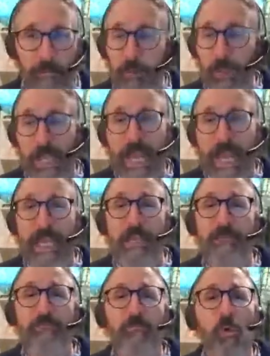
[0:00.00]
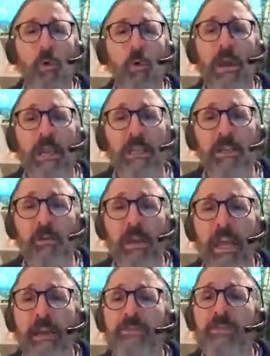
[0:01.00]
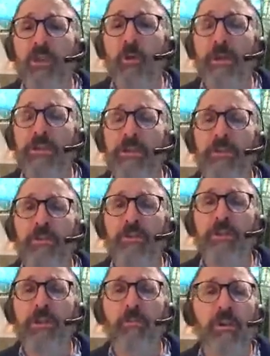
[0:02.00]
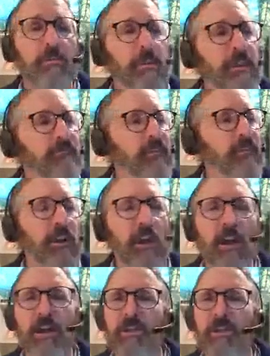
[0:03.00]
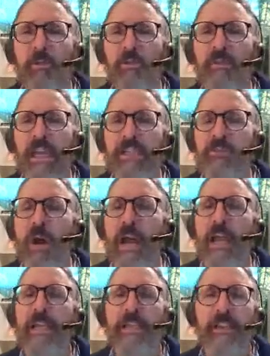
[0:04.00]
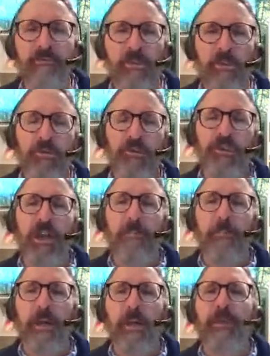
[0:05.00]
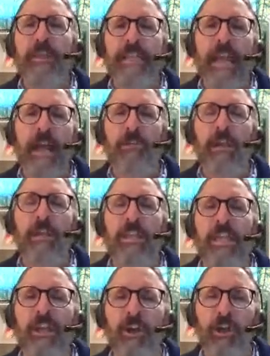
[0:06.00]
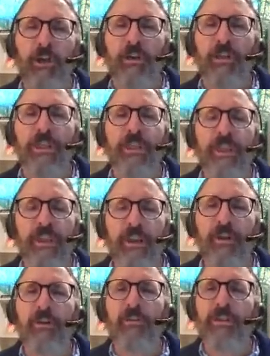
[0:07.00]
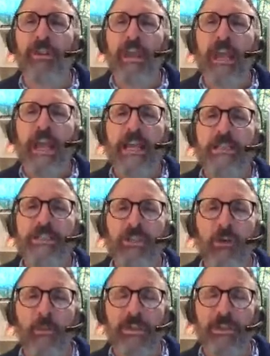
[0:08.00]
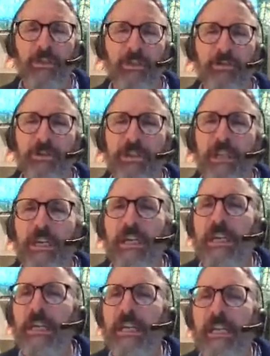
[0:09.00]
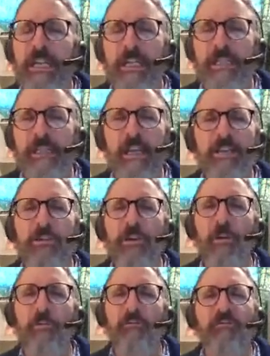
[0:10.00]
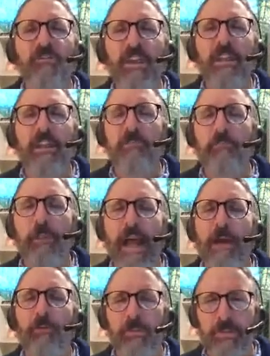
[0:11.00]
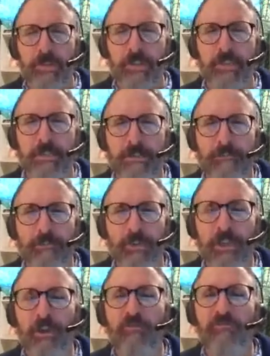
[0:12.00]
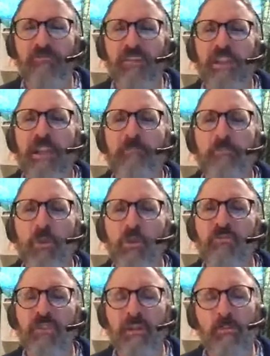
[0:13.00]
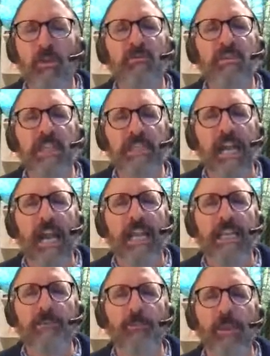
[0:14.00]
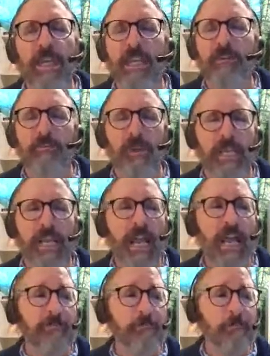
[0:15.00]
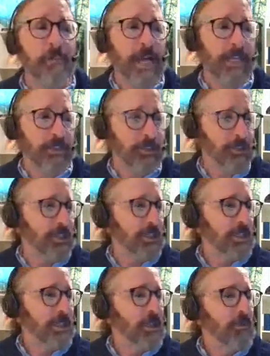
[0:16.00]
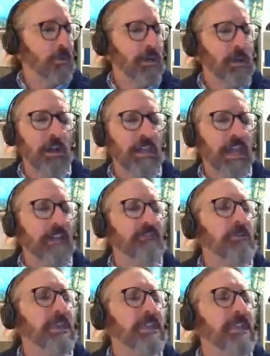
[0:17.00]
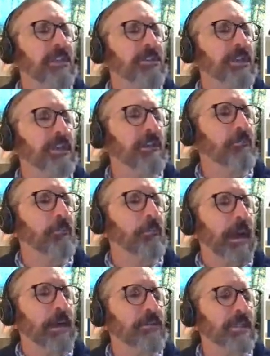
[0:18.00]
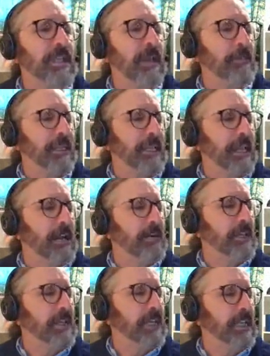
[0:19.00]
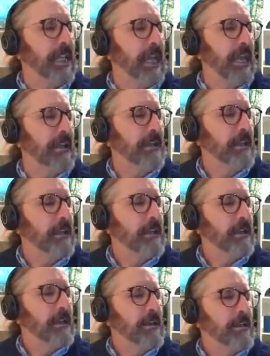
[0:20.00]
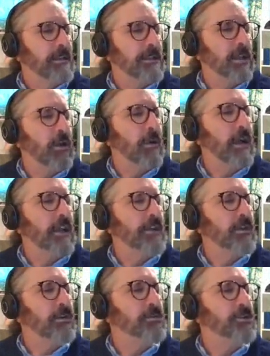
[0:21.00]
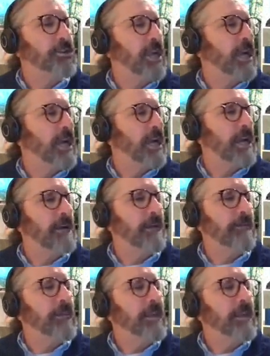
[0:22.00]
planet, boy, you would have so much inertia, it would be very hard to move. That's why if you jump up and down on the Earth has so much inertia, you don't feel it bounce. You don't feel it move. It moves a tiny bit, but not much. We'd all have to be bouncing up and down to get that. So inertia